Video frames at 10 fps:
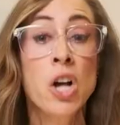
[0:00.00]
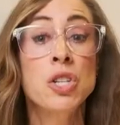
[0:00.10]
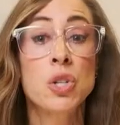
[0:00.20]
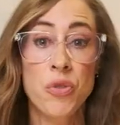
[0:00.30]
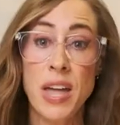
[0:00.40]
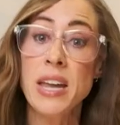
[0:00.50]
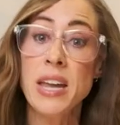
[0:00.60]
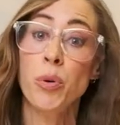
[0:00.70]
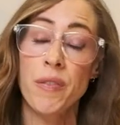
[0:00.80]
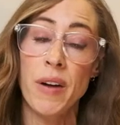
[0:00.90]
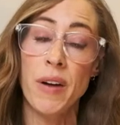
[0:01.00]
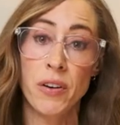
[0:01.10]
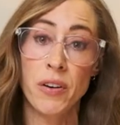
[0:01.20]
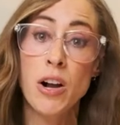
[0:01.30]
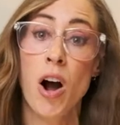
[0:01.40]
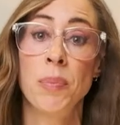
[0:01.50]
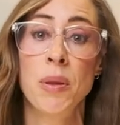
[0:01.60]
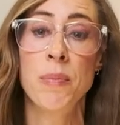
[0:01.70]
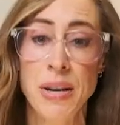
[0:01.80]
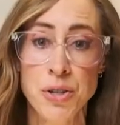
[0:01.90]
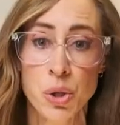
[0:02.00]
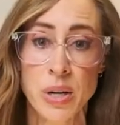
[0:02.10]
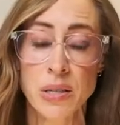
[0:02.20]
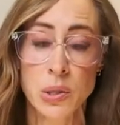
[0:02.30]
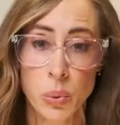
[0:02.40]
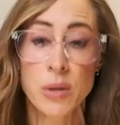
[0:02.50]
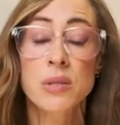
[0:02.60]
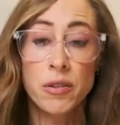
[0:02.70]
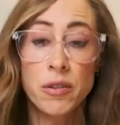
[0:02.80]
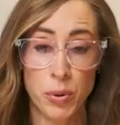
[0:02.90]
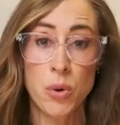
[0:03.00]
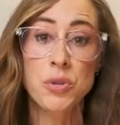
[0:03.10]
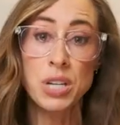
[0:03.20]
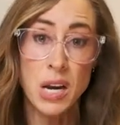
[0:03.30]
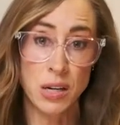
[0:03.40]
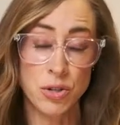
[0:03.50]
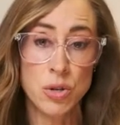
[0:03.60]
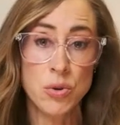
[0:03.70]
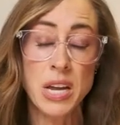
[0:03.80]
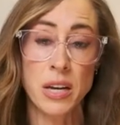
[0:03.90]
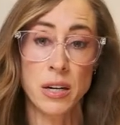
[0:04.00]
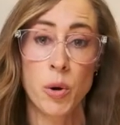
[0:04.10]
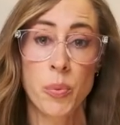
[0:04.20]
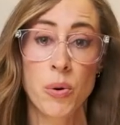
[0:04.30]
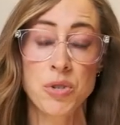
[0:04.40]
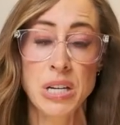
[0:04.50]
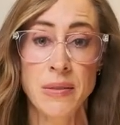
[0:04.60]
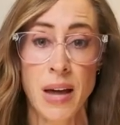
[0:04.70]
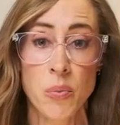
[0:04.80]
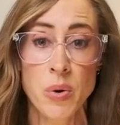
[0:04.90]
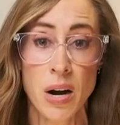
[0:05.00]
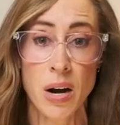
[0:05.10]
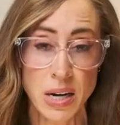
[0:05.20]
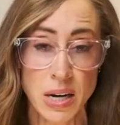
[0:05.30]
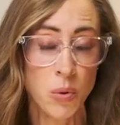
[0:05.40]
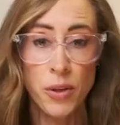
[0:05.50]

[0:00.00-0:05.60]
So they can provide a very complementary source of protein to the animal protein that we are eating,